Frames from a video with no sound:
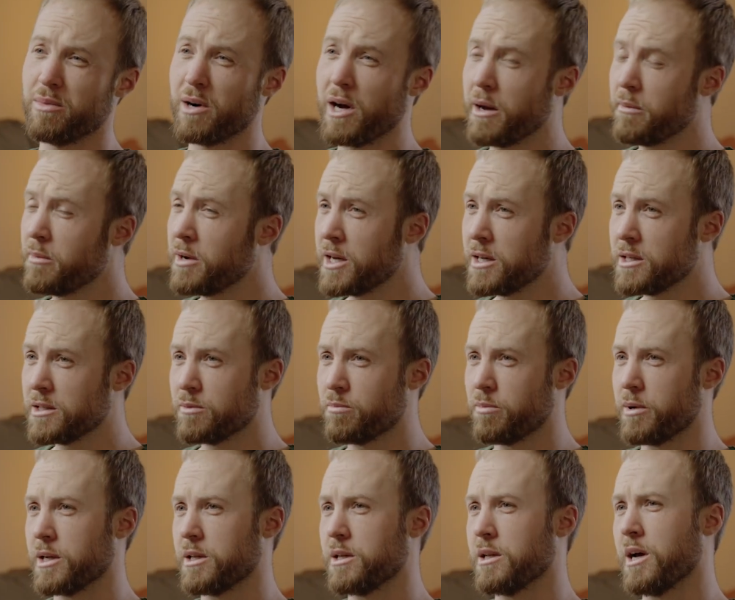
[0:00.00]
prime lens,
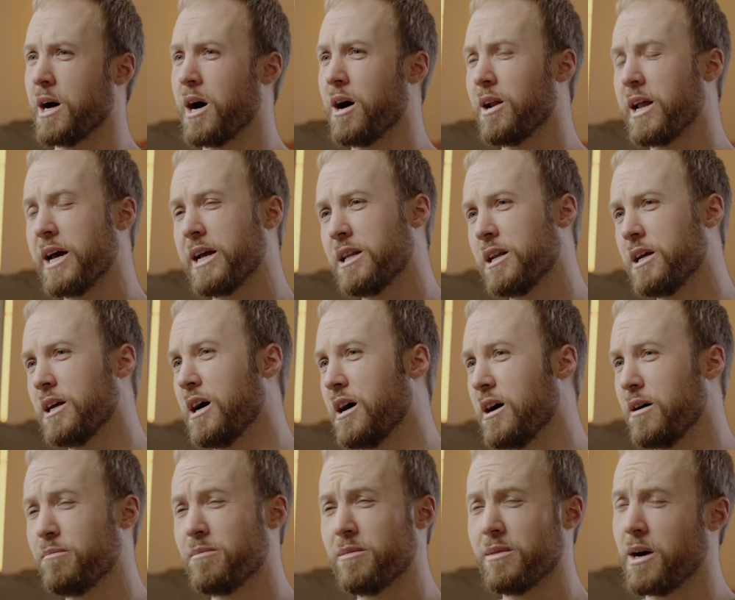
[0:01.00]
but now lately
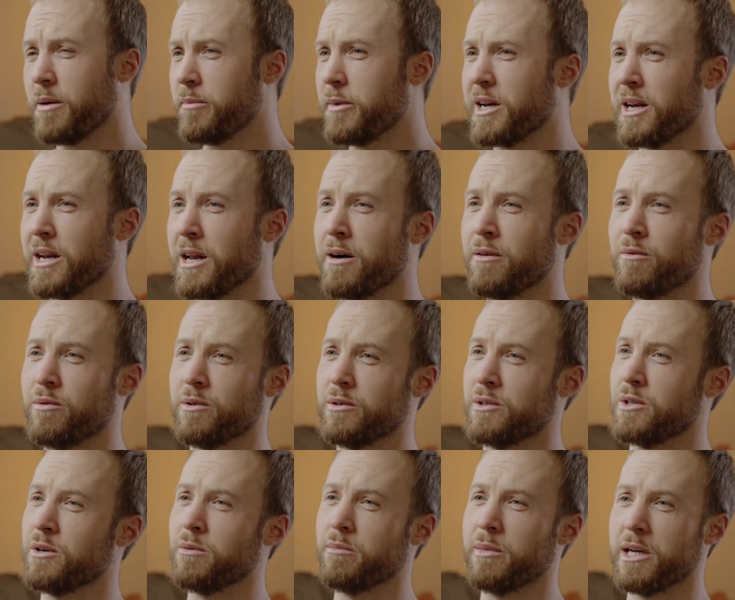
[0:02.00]
I'm in love
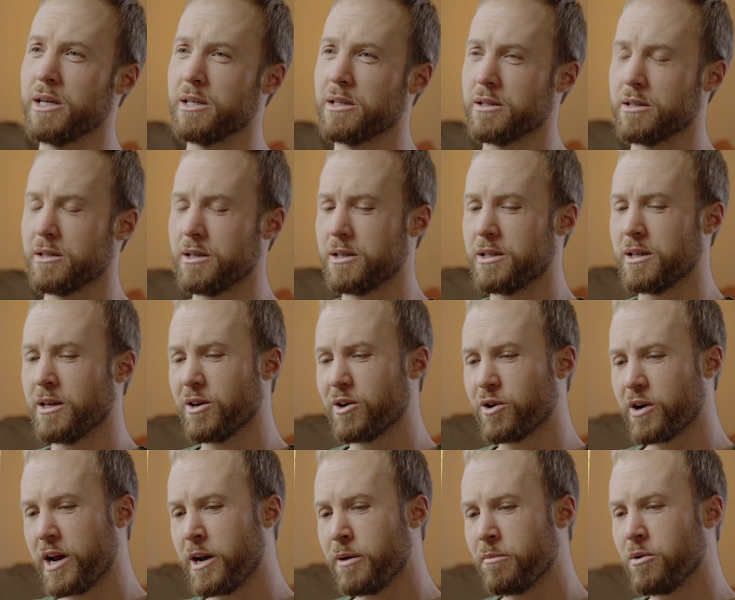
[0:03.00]
with zoom lenses. It's
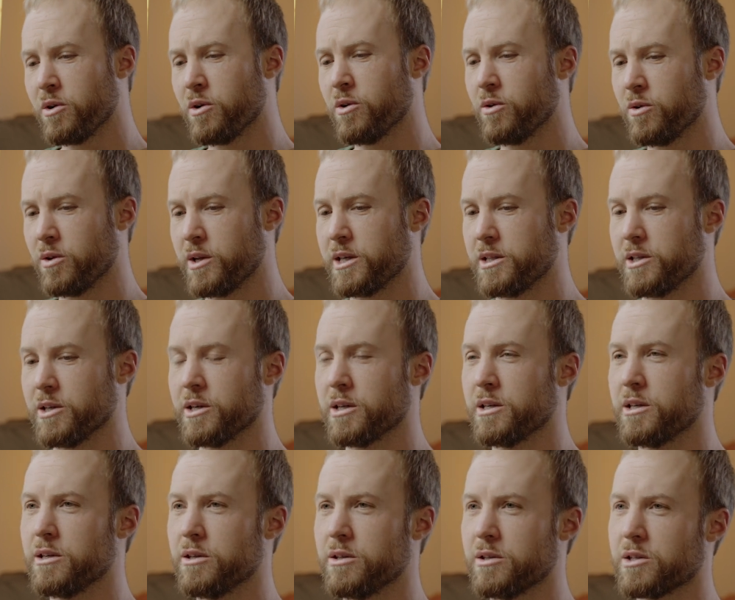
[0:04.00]
incredible that you
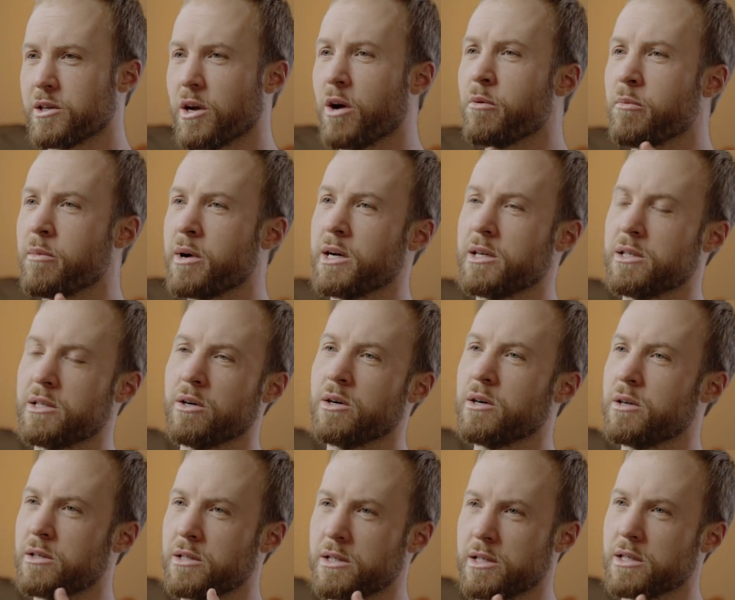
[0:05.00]
can do so much
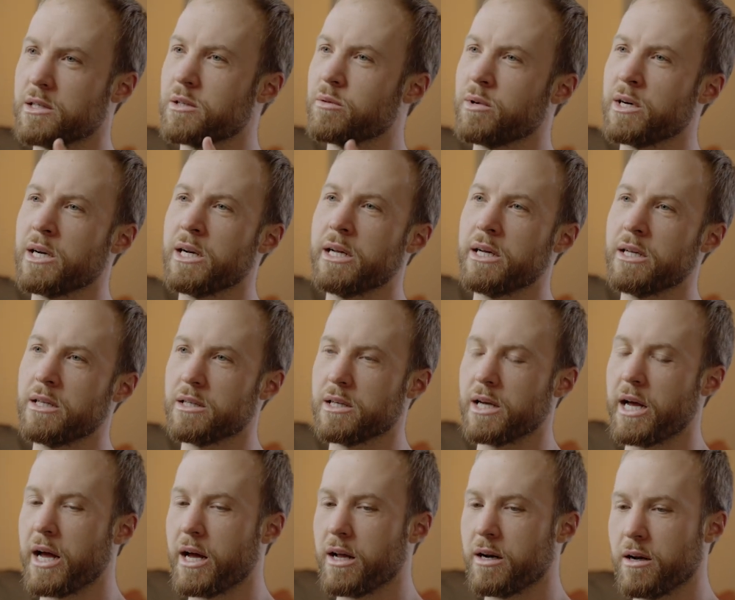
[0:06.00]
on just one
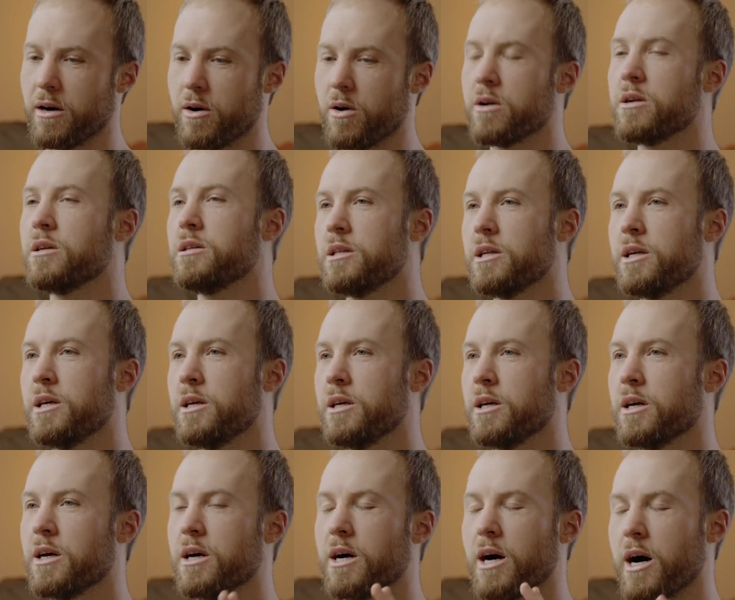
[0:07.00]
lens, and honestly
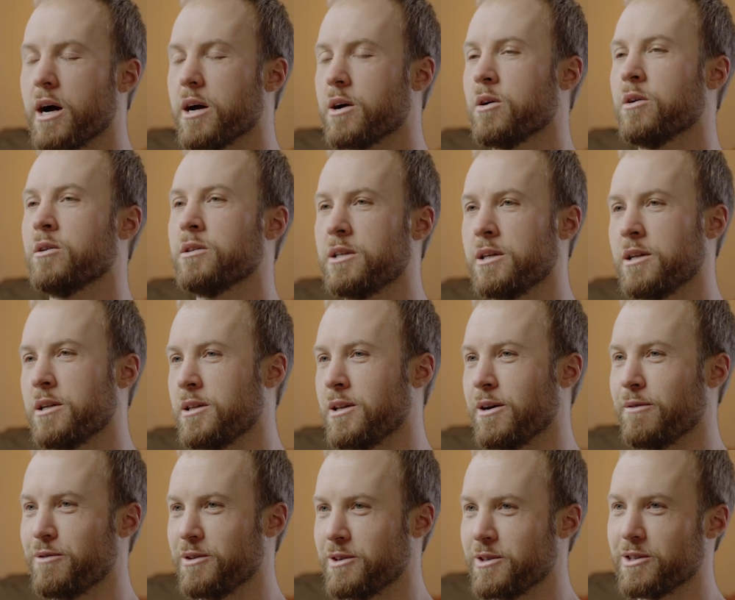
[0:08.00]
I can't see the
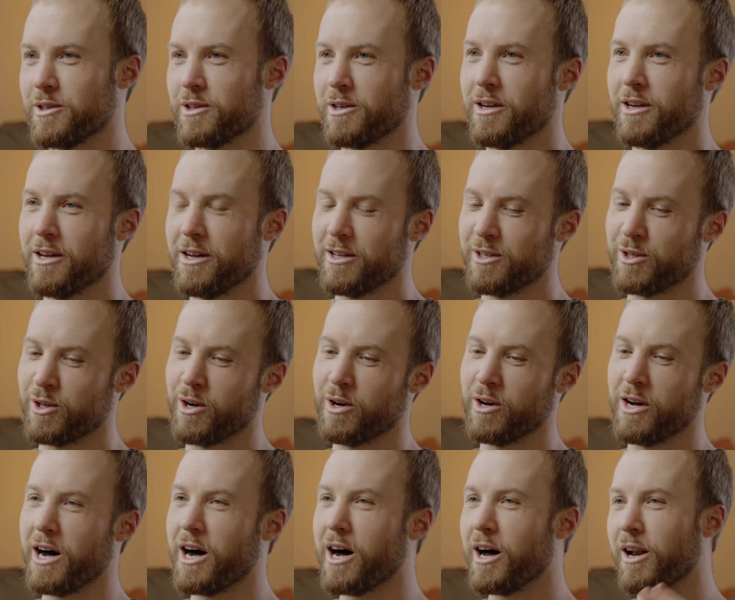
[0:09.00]
difference.
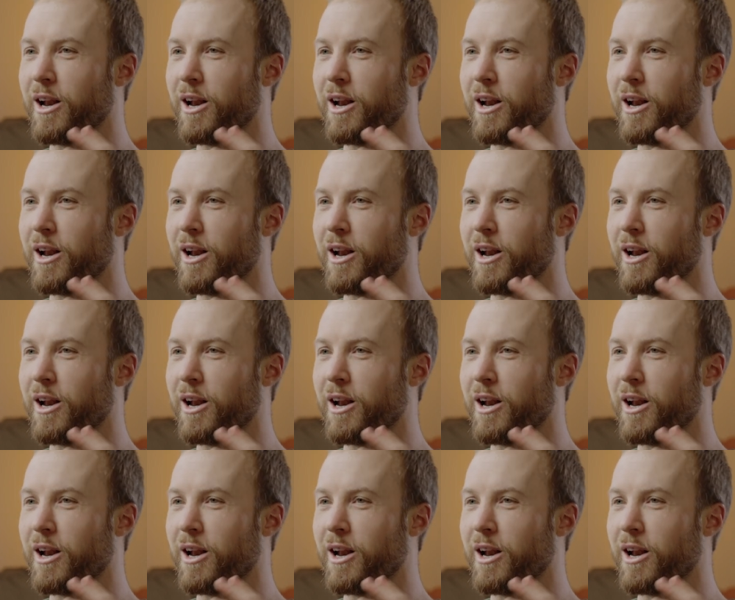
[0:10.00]
So I